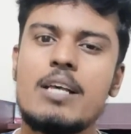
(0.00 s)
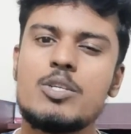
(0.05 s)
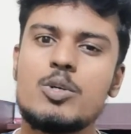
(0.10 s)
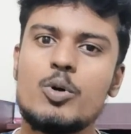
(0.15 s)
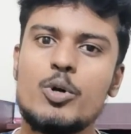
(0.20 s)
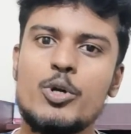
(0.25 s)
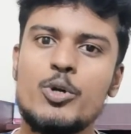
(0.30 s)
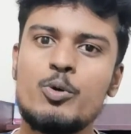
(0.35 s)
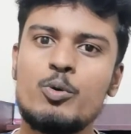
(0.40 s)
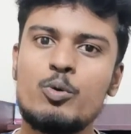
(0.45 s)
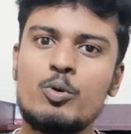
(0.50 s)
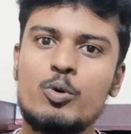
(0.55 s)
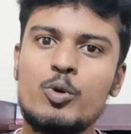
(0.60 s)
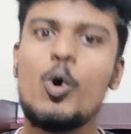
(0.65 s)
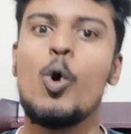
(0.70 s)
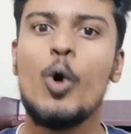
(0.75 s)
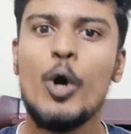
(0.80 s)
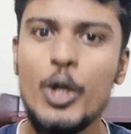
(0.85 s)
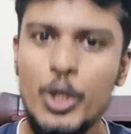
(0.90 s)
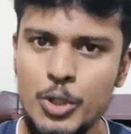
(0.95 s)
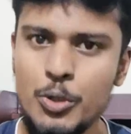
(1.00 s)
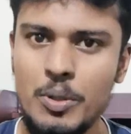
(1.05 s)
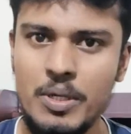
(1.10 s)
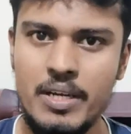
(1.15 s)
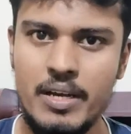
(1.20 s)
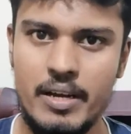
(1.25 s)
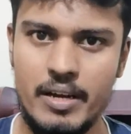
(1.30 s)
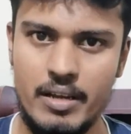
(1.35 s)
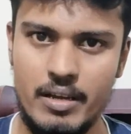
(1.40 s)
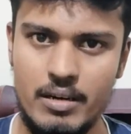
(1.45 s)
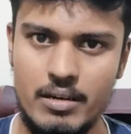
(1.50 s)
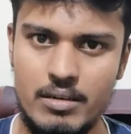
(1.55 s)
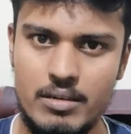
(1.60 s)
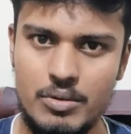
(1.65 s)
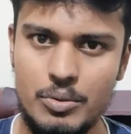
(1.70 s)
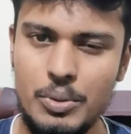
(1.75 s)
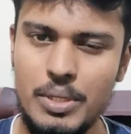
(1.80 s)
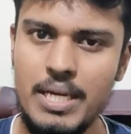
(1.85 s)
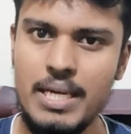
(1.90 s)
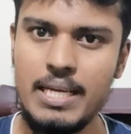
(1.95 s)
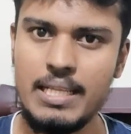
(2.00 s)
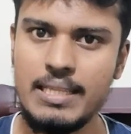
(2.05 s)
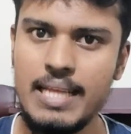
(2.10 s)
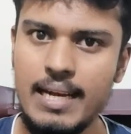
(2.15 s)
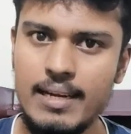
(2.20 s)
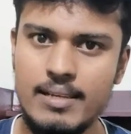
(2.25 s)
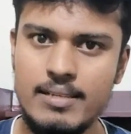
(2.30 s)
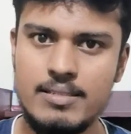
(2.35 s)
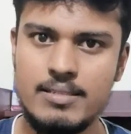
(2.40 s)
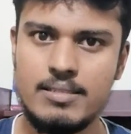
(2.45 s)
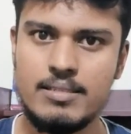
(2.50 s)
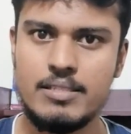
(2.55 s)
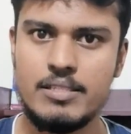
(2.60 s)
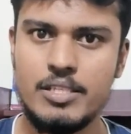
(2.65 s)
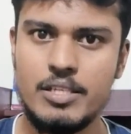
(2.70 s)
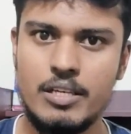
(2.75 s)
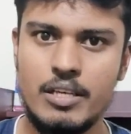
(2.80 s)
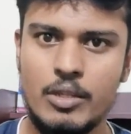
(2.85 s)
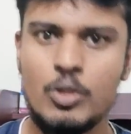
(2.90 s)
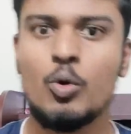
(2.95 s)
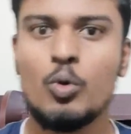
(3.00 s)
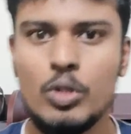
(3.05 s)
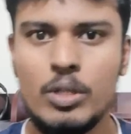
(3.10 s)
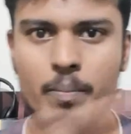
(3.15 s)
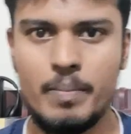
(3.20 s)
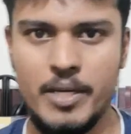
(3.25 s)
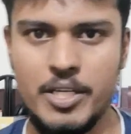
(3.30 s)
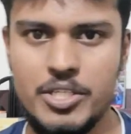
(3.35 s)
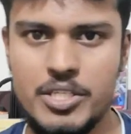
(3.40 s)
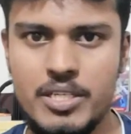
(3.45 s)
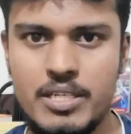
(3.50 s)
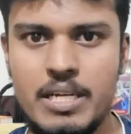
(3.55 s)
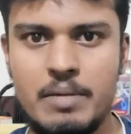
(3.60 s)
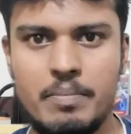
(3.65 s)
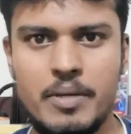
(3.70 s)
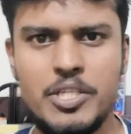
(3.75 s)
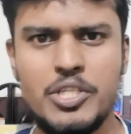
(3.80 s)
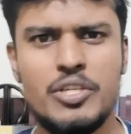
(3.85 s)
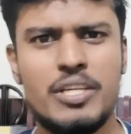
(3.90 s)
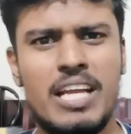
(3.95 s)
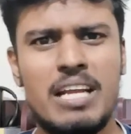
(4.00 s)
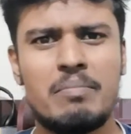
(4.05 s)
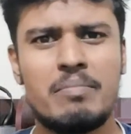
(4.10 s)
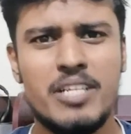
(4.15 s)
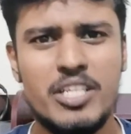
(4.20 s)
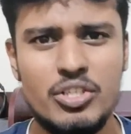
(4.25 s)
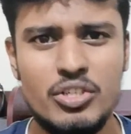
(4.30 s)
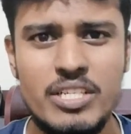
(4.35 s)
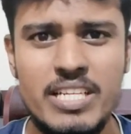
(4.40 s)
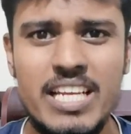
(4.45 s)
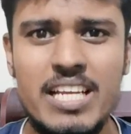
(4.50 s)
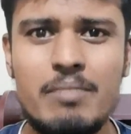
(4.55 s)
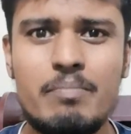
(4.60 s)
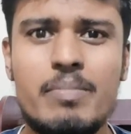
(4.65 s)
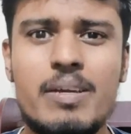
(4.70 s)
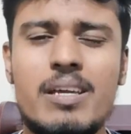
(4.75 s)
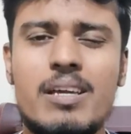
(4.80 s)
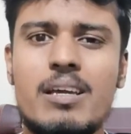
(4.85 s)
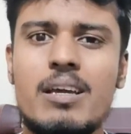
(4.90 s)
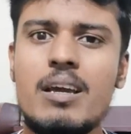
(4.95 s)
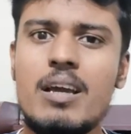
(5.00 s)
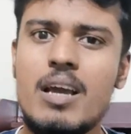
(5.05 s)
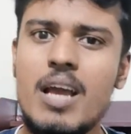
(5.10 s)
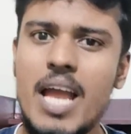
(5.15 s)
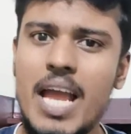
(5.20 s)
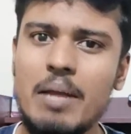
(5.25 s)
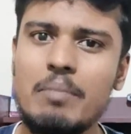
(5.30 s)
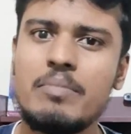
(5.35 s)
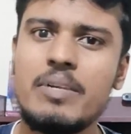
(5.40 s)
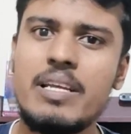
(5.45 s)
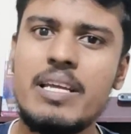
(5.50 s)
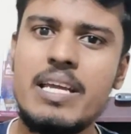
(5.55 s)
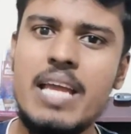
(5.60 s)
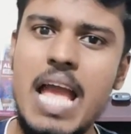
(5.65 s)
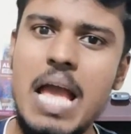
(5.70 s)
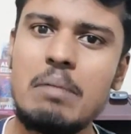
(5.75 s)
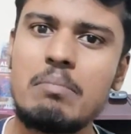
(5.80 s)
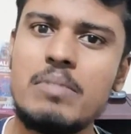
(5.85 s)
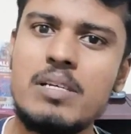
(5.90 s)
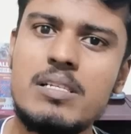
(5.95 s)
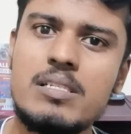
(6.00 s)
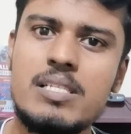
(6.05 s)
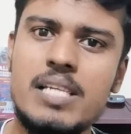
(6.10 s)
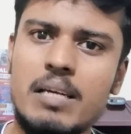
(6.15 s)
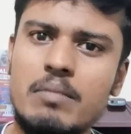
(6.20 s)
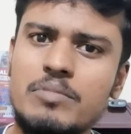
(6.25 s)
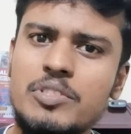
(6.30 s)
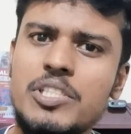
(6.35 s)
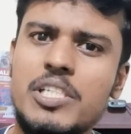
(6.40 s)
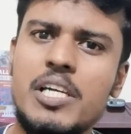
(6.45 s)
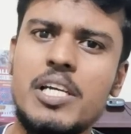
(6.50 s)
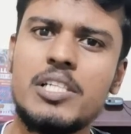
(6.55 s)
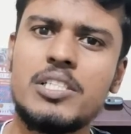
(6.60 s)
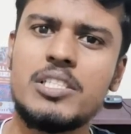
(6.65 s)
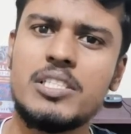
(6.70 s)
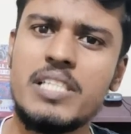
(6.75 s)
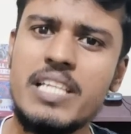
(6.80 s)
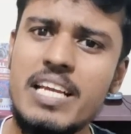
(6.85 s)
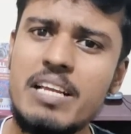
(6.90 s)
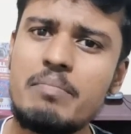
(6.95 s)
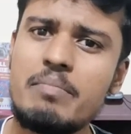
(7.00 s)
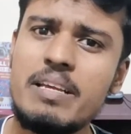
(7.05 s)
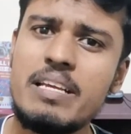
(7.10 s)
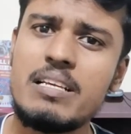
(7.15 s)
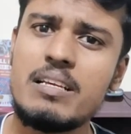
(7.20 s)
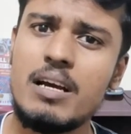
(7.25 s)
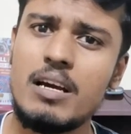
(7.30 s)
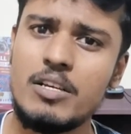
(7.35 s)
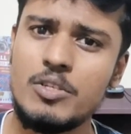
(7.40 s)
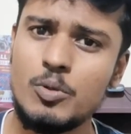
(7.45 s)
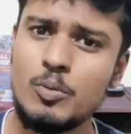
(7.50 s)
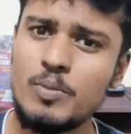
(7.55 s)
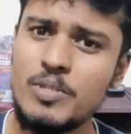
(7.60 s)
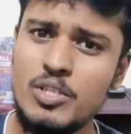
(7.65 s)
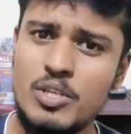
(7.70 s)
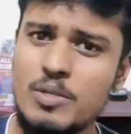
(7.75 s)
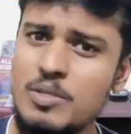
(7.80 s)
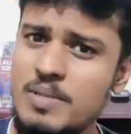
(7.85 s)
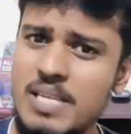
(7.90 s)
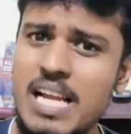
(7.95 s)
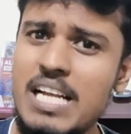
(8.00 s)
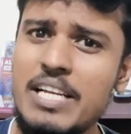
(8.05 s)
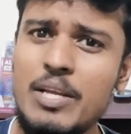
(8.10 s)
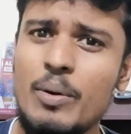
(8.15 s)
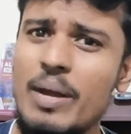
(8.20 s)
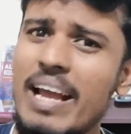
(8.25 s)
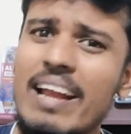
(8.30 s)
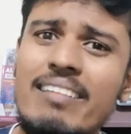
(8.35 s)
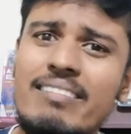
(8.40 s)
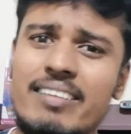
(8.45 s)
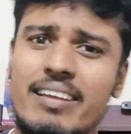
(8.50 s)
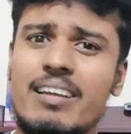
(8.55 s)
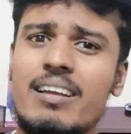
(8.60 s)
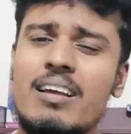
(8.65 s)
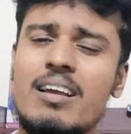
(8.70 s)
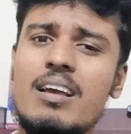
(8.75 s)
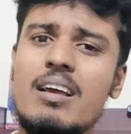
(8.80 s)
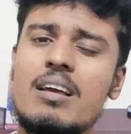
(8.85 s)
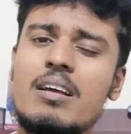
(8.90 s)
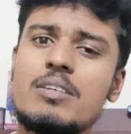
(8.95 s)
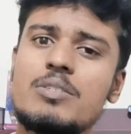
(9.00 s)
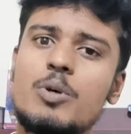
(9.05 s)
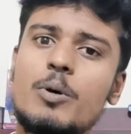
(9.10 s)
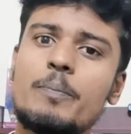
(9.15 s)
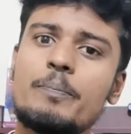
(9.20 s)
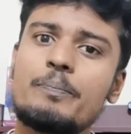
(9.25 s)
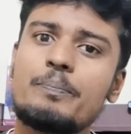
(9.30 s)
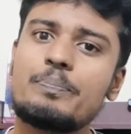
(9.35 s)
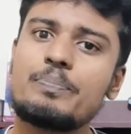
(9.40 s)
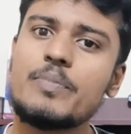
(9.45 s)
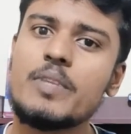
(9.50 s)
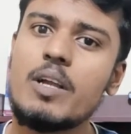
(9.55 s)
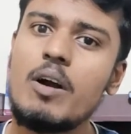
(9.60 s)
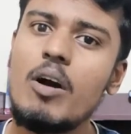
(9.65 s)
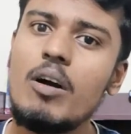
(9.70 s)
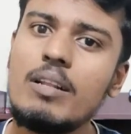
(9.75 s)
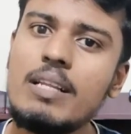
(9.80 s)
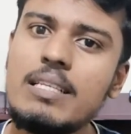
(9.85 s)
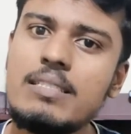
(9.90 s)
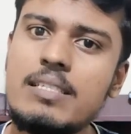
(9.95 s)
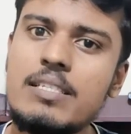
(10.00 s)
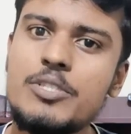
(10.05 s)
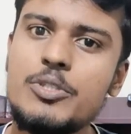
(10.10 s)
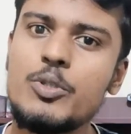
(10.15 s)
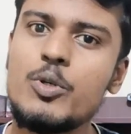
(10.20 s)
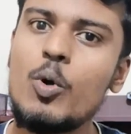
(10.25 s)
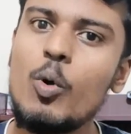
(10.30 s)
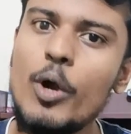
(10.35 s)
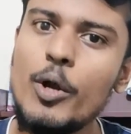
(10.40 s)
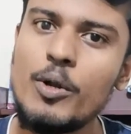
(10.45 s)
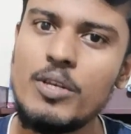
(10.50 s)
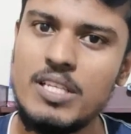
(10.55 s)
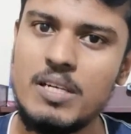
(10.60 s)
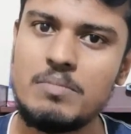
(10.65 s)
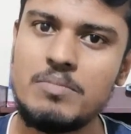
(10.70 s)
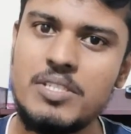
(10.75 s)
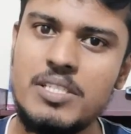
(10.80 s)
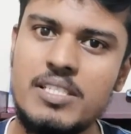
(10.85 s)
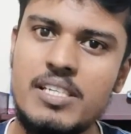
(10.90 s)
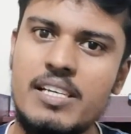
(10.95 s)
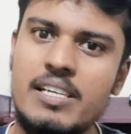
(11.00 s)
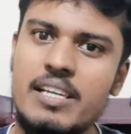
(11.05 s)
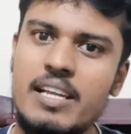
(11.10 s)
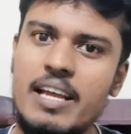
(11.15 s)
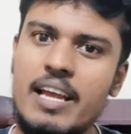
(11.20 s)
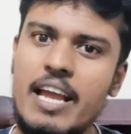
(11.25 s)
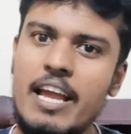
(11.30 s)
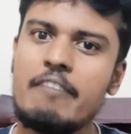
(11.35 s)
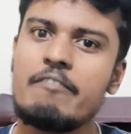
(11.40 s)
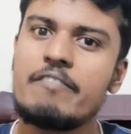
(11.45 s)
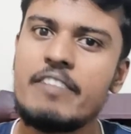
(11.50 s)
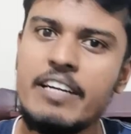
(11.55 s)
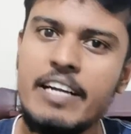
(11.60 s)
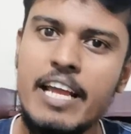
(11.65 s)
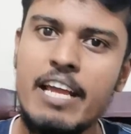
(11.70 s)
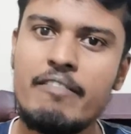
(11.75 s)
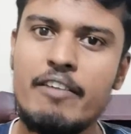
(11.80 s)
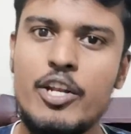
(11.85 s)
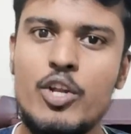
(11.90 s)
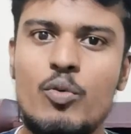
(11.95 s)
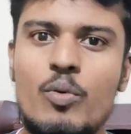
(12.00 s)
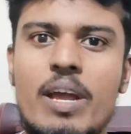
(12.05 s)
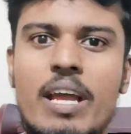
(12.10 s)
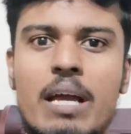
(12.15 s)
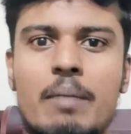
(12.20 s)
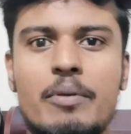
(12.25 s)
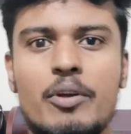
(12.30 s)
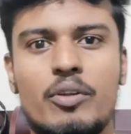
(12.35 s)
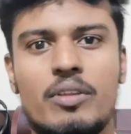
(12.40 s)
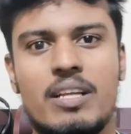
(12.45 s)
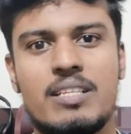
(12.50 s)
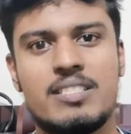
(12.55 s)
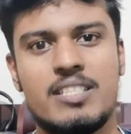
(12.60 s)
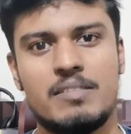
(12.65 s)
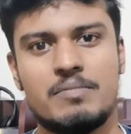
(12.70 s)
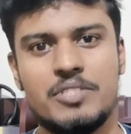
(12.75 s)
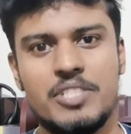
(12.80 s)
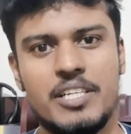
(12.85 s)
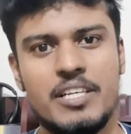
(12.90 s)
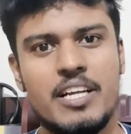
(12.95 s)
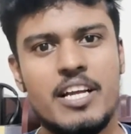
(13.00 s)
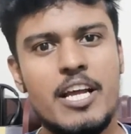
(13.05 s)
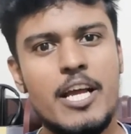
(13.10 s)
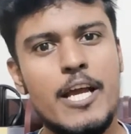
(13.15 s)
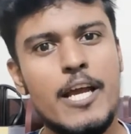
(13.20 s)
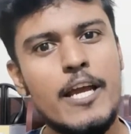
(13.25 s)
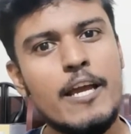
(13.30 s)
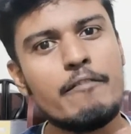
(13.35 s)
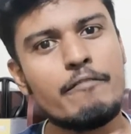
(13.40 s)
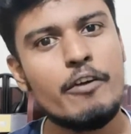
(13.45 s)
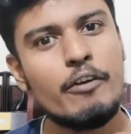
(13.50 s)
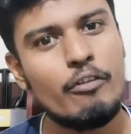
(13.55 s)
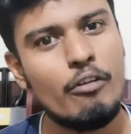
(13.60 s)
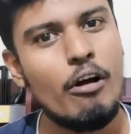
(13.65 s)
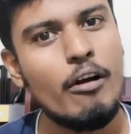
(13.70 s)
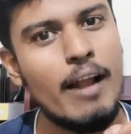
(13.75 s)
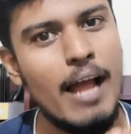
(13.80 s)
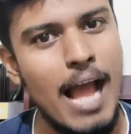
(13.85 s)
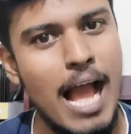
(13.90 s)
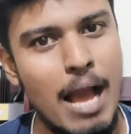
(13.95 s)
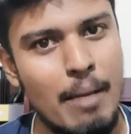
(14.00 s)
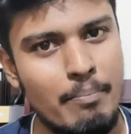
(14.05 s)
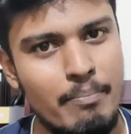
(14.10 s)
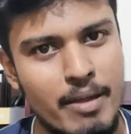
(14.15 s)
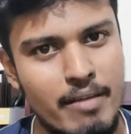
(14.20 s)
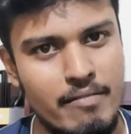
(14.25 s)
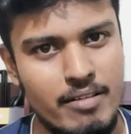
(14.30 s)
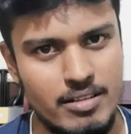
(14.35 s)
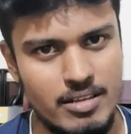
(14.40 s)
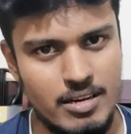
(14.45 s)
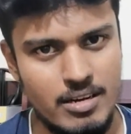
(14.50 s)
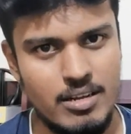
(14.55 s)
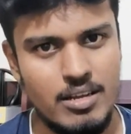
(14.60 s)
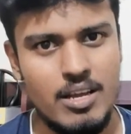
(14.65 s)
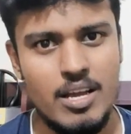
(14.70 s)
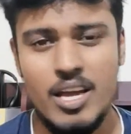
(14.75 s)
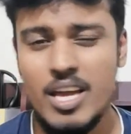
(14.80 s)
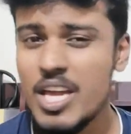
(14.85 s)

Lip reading: So you go into a career, okay? That is through the PG, NEET-PG. It can be into DNB, MD, MS, MCH, DNB, super specialty or anything. So all these things you go into subject, and every day when you wake up into that subject, if you're not happy with it,